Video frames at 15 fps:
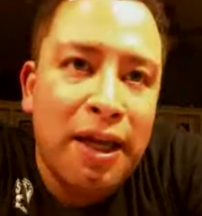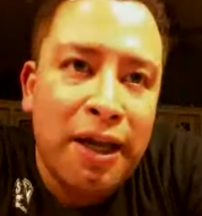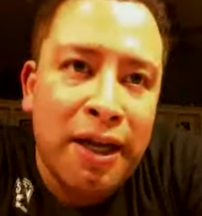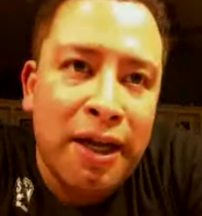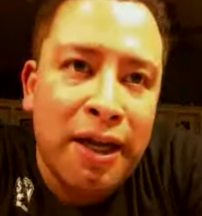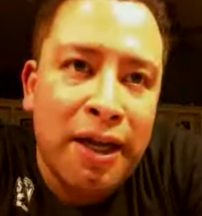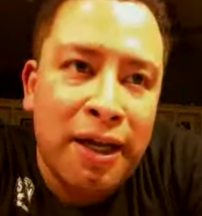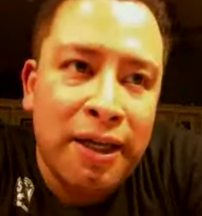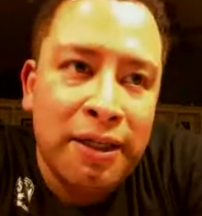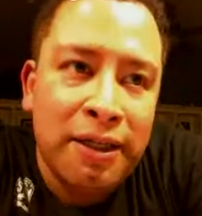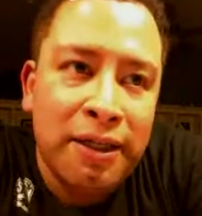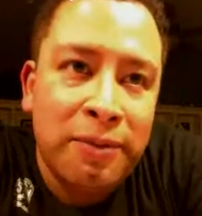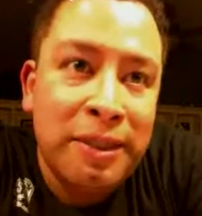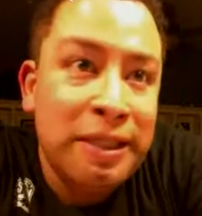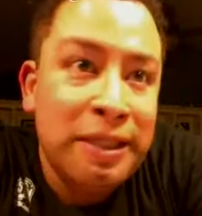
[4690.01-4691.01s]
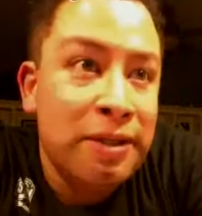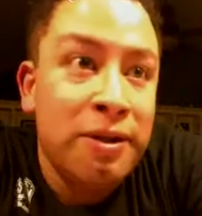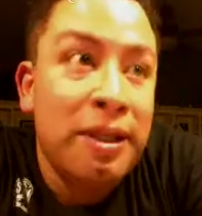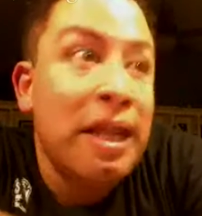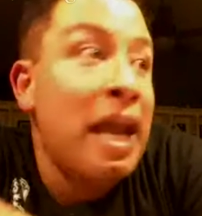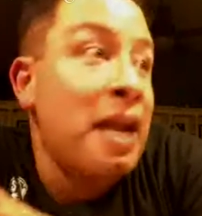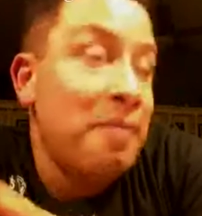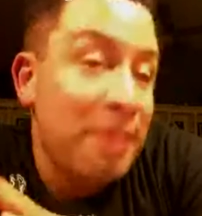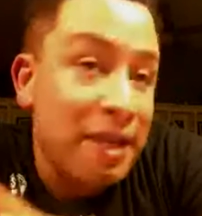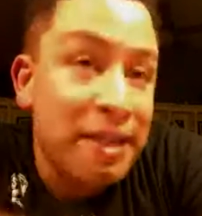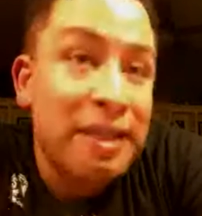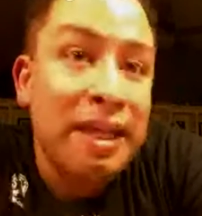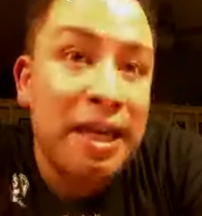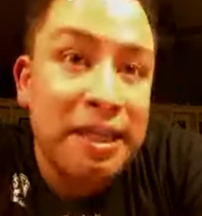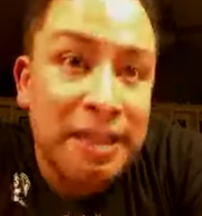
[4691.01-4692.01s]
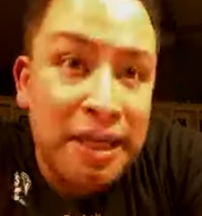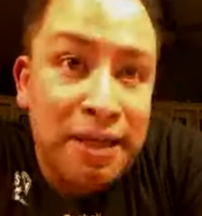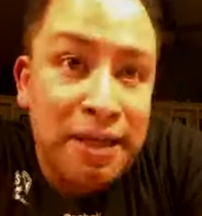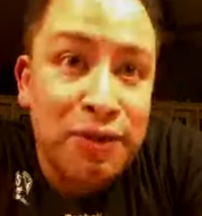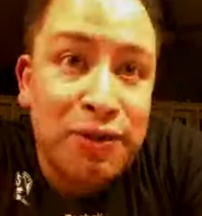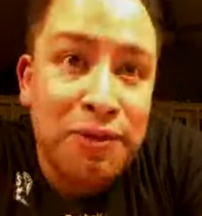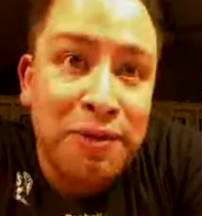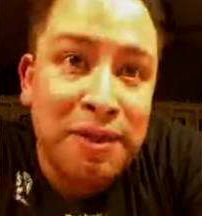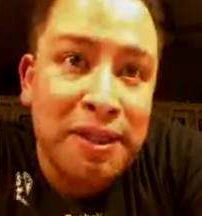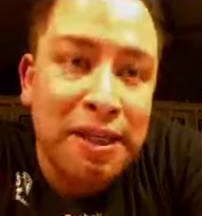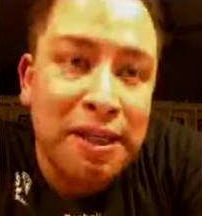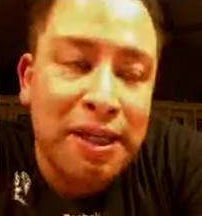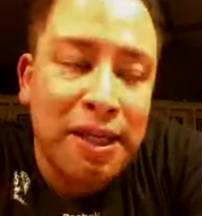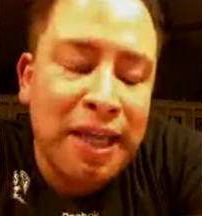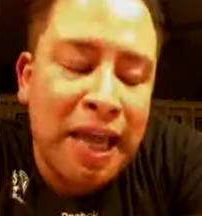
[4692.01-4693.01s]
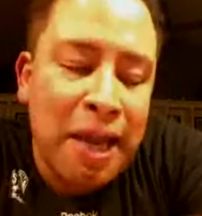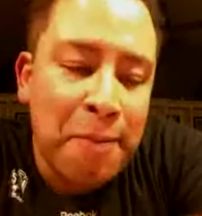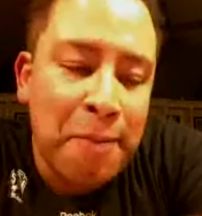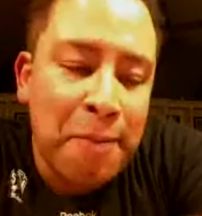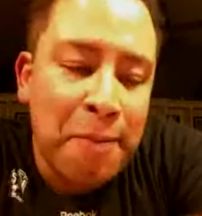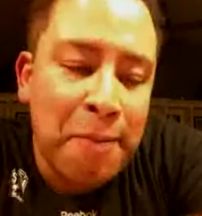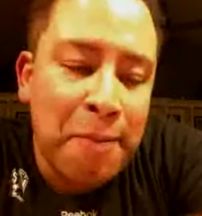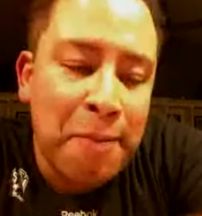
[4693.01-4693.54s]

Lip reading: when the NBCSN is doing a game.